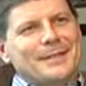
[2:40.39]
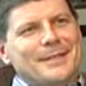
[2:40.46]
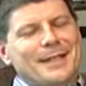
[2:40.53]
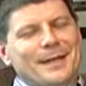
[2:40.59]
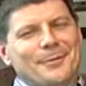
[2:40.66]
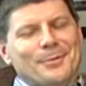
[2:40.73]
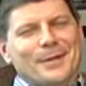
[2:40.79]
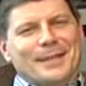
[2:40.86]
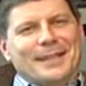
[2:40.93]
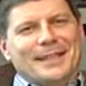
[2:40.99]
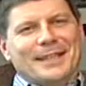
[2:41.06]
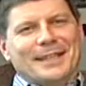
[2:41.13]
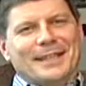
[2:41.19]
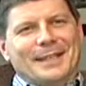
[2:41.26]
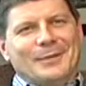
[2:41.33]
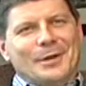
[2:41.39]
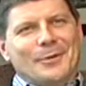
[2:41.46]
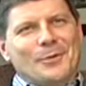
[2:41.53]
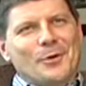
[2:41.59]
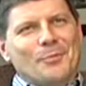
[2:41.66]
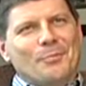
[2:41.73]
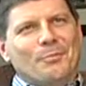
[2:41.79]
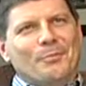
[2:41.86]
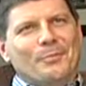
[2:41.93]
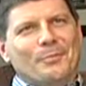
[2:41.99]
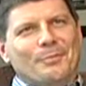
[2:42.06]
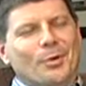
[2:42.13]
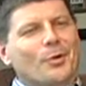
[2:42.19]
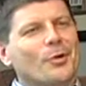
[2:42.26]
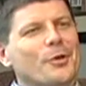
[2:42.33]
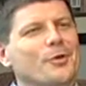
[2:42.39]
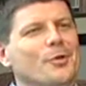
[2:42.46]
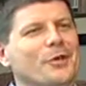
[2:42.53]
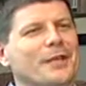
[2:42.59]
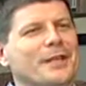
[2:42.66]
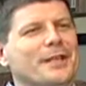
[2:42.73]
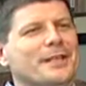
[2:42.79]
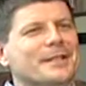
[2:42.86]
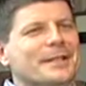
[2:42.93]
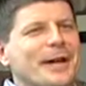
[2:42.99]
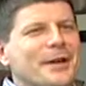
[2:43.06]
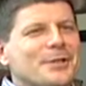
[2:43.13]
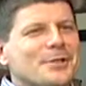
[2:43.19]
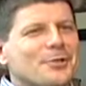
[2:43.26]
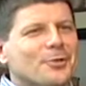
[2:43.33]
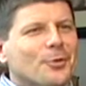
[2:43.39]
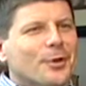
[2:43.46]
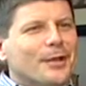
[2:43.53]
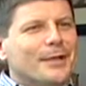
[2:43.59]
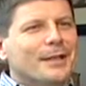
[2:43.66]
Yeah, Rick, I won't bore you with the entire story,